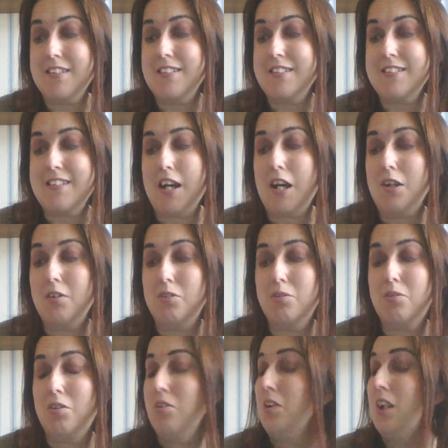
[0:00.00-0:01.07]
So
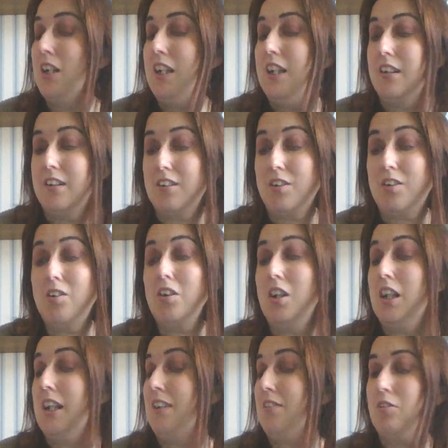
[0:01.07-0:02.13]

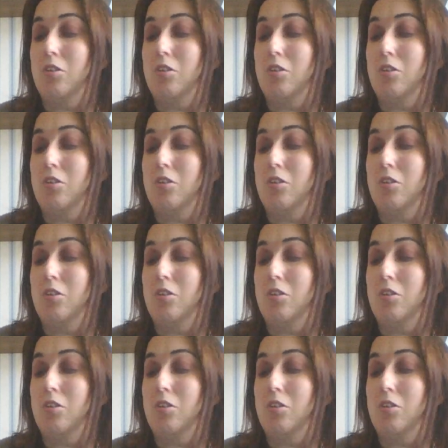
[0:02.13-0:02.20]
uh,